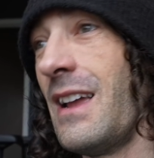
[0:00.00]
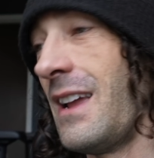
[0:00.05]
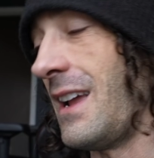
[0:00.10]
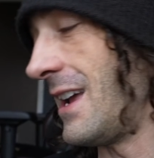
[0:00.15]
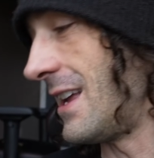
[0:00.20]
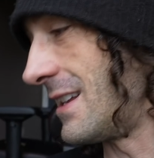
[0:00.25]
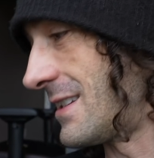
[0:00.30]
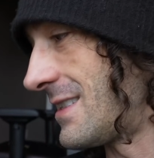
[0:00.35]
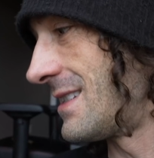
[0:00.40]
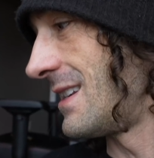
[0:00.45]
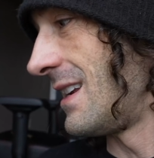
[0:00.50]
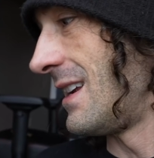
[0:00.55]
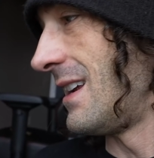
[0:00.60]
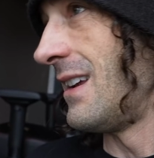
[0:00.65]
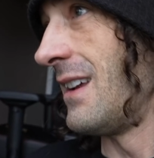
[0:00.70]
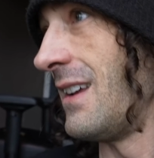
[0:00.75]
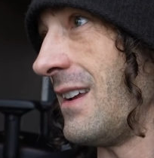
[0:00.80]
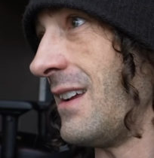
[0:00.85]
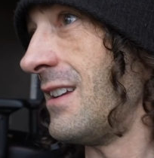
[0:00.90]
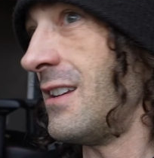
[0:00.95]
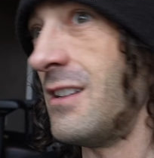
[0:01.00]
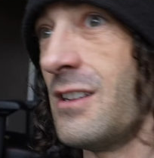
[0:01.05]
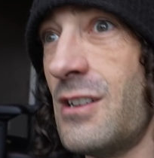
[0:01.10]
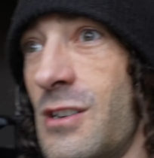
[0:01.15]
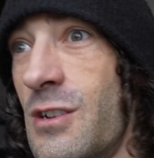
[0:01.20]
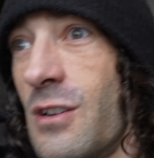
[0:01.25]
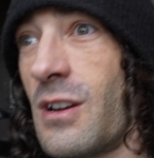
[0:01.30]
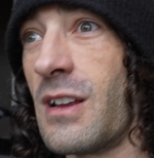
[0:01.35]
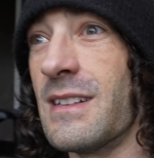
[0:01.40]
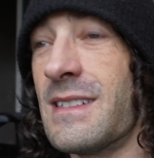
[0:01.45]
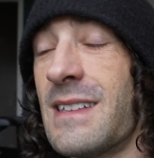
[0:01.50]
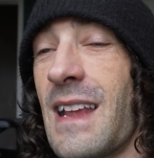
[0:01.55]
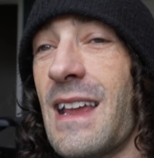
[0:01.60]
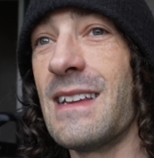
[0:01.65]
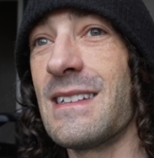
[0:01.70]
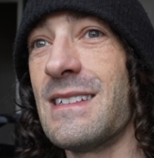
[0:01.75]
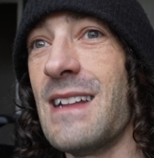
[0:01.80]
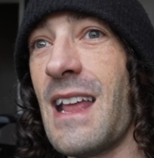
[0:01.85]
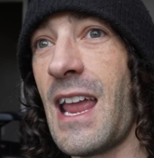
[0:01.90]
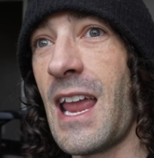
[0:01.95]
It's, you can say
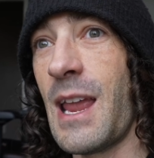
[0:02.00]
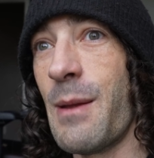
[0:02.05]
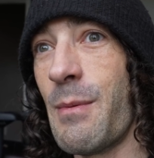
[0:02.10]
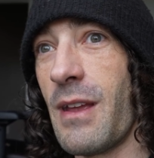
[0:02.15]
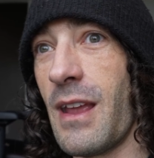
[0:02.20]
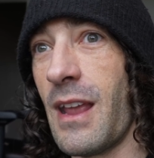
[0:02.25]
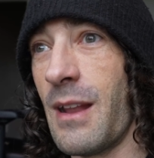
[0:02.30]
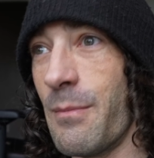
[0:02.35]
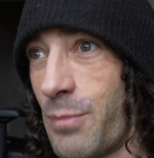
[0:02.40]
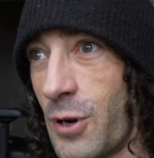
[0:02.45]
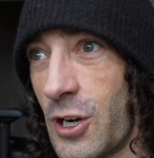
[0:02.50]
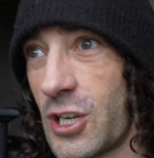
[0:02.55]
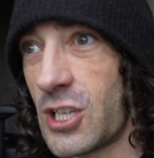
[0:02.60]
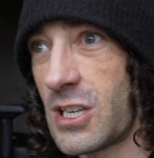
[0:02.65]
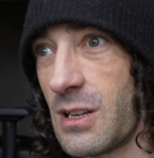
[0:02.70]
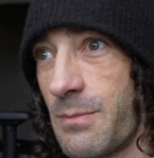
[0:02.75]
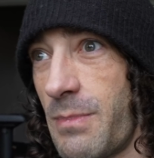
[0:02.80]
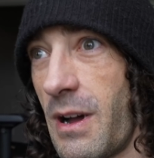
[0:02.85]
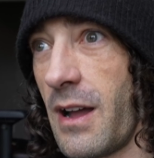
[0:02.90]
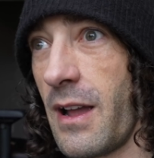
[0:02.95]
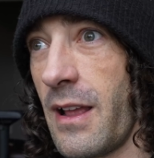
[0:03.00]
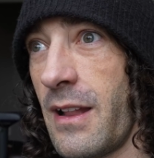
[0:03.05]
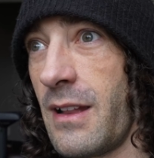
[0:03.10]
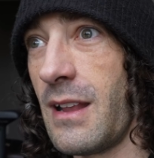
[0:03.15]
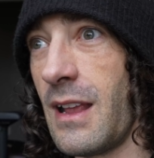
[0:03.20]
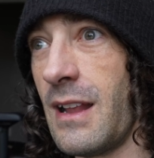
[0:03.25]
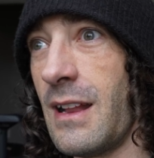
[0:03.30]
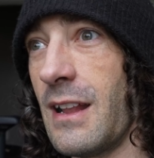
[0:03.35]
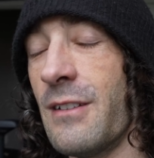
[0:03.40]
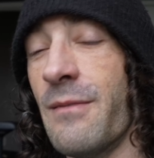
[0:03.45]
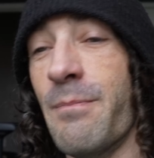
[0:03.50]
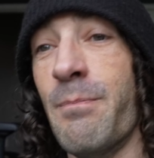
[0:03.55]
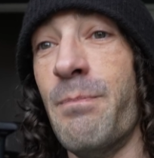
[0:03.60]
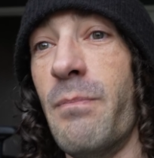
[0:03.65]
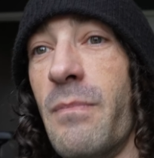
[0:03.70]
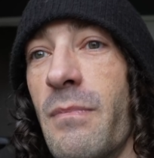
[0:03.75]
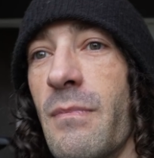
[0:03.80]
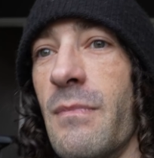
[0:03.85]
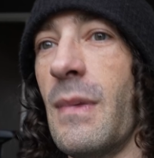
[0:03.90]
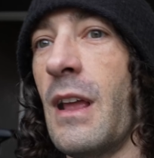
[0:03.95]
his name and push the button and
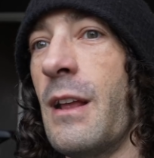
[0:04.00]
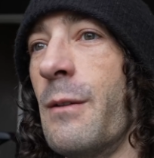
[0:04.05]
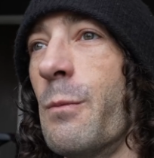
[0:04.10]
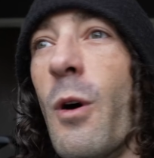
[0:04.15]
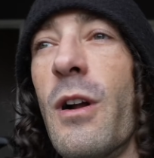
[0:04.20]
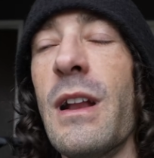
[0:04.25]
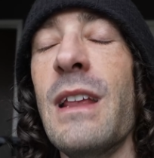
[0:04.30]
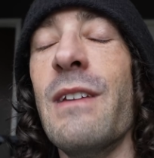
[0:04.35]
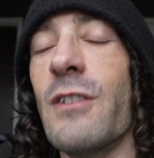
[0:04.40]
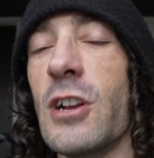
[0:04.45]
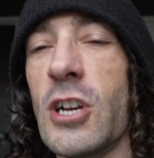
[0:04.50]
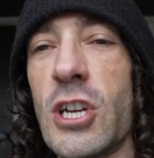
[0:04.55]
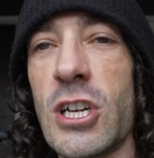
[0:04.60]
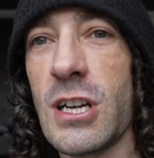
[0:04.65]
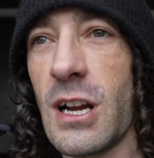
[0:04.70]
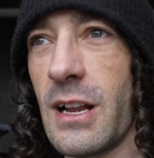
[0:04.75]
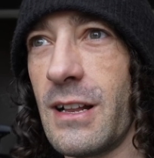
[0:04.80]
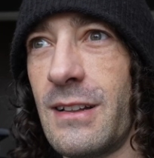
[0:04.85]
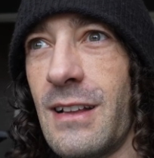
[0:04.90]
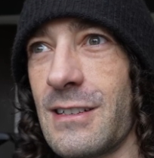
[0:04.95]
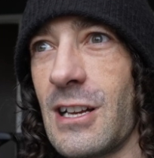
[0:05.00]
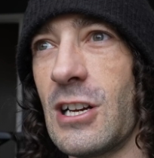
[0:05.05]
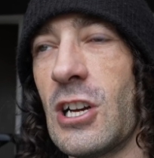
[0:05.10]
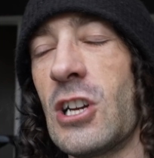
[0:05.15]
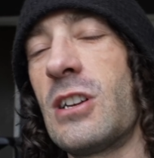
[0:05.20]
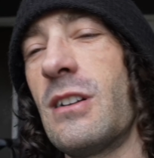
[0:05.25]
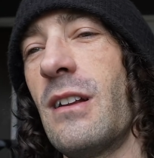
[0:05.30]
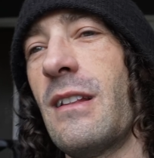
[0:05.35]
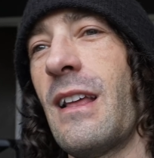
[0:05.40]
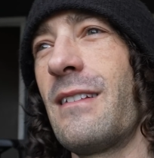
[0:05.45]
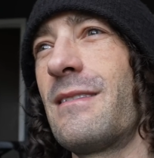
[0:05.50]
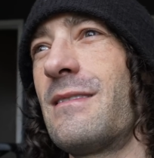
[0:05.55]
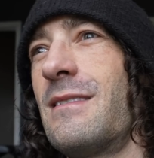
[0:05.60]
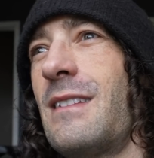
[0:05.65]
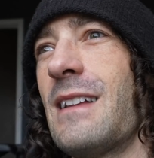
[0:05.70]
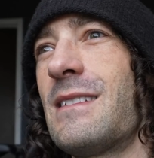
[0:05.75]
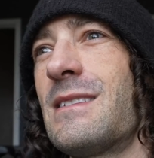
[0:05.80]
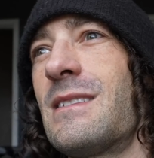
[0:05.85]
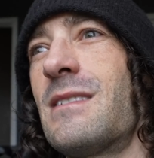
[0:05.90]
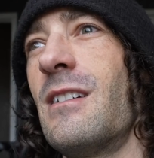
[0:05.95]
it won't even it doesn't
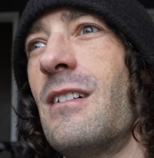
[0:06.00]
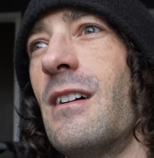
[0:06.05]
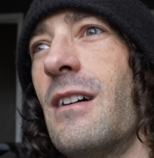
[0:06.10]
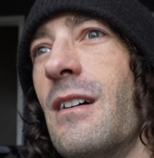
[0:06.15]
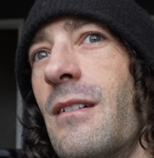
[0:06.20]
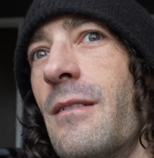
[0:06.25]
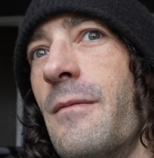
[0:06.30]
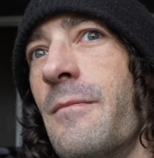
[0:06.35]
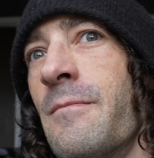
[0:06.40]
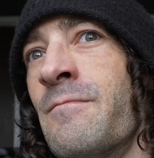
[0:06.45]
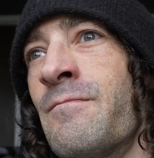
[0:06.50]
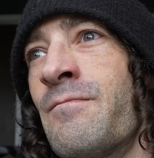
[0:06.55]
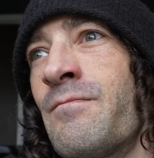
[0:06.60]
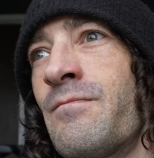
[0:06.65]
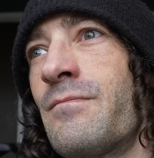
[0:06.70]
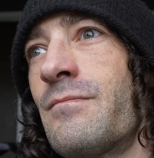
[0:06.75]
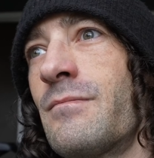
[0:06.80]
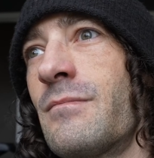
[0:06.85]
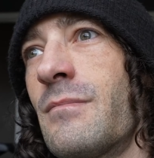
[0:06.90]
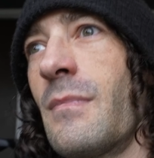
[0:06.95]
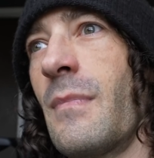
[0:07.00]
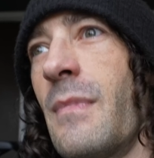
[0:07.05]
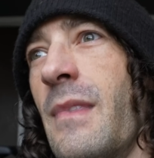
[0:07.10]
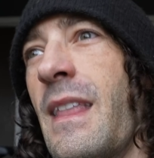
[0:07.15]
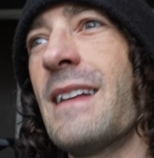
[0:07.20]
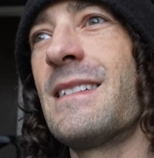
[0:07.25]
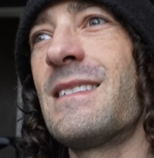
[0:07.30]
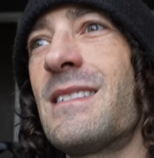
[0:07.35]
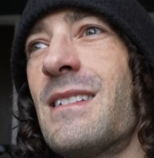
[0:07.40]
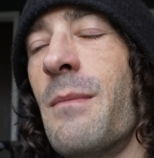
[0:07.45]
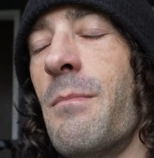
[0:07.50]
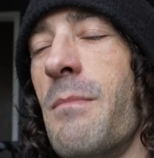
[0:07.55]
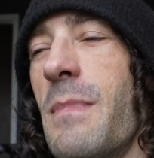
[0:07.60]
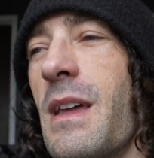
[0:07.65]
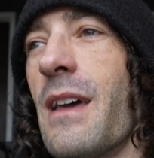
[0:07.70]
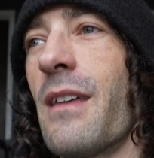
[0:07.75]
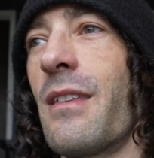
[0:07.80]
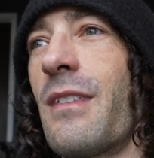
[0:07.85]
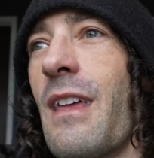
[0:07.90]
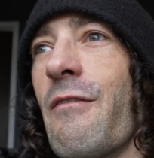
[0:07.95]
that's the
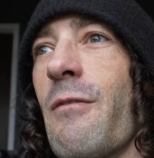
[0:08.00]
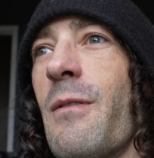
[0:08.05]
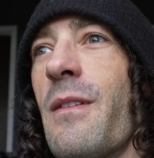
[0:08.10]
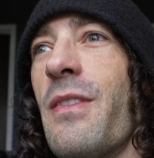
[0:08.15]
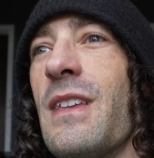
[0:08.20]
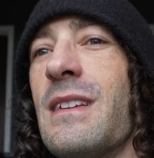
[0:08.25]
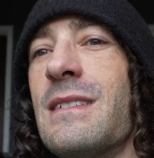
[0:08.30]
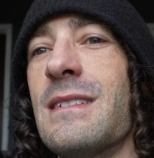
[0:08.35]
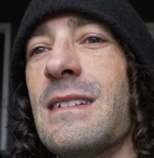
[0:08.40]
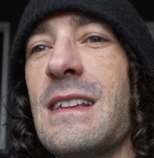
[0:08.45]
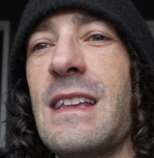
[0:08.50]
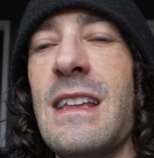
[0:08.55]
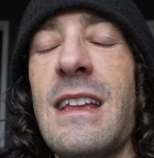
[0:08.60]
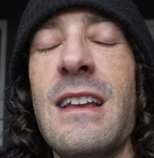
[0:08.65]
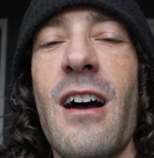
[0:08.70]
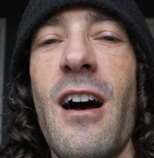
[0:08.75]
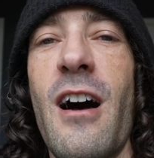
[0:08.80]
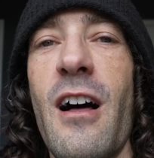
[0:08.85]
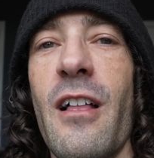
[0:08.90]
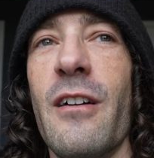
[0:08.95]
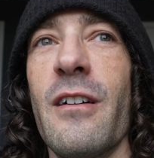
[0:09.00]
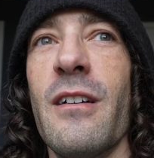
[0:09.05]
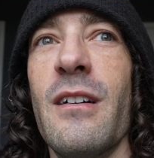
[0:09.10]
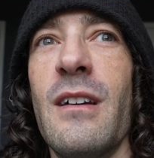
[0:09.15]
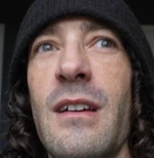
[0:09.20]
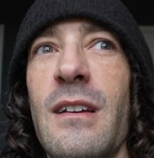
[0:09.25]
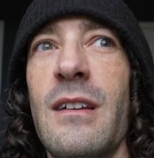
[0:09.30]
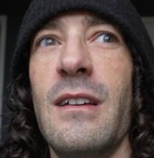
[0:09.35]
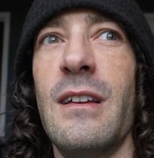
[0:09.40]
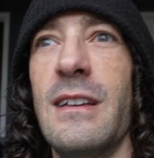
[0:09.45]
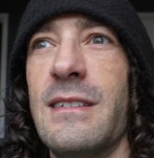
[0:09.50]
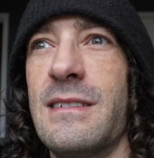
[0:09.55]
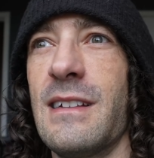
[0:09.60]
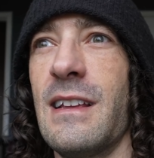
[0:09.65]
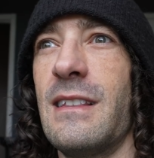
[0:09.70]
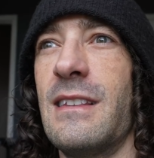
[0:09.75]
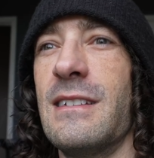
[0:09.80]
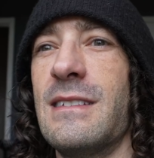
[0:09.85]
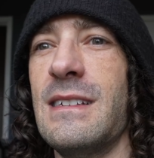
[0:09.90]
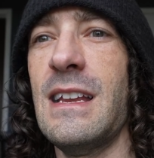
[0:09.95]
myth. Everyone thinks an e-collar is
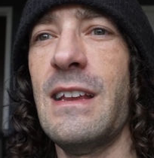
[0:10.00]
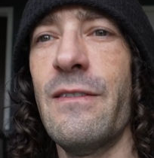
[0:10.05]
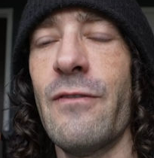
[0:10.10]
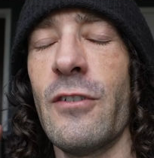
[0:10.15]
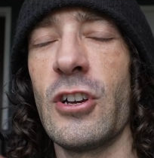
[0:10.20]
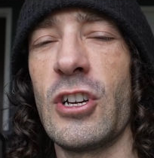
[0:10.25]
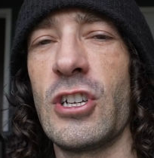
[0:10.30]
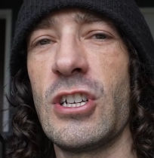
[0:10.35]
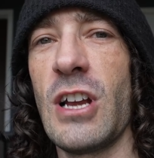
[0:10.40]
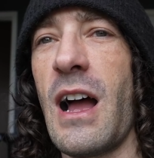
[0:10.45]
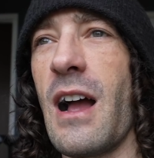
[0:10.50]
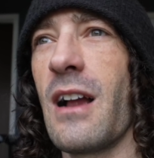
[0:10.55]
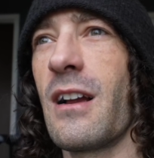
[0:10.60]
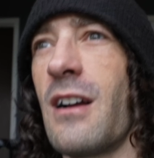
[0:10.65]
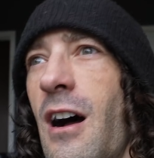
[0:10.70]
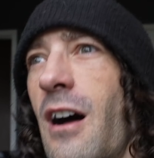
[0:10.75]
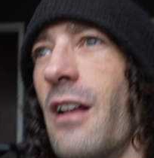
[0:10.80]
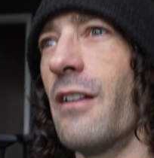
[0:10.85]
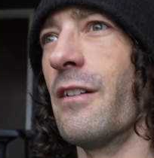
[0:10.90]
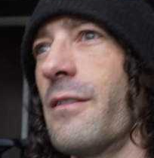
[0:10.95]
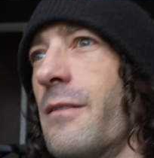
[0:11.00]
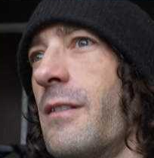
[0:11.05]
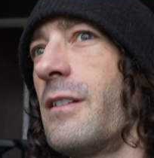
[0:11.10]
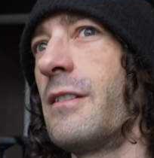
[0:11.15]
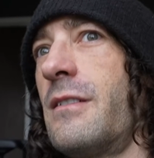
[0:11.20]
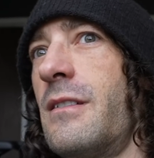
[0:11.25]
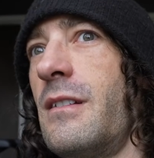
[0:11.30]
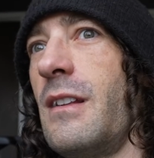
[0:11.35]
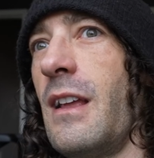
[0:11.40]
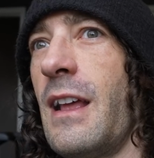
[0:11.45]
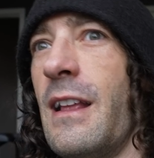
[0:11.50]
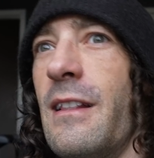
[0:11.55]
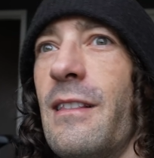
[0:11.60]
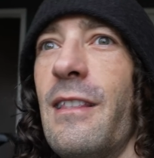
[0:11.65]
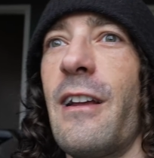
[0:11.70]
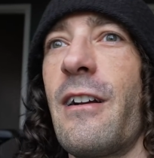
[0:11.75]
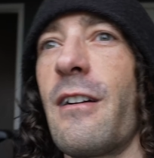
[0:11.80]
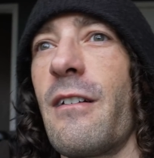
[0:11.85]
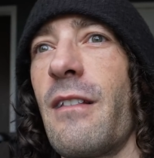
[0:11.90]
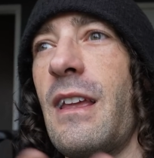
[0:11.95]
like this evil shock collar. It
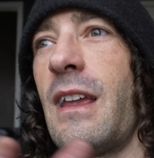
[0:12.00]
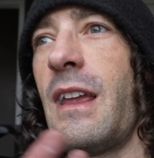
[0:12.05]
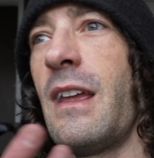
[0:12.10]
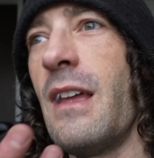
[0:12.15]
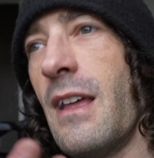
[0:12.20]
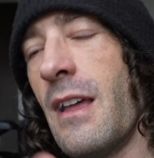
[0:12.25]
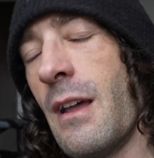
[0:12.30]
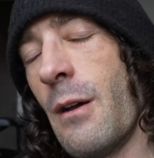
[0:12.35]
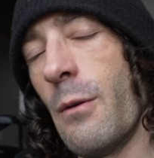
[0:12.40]
literally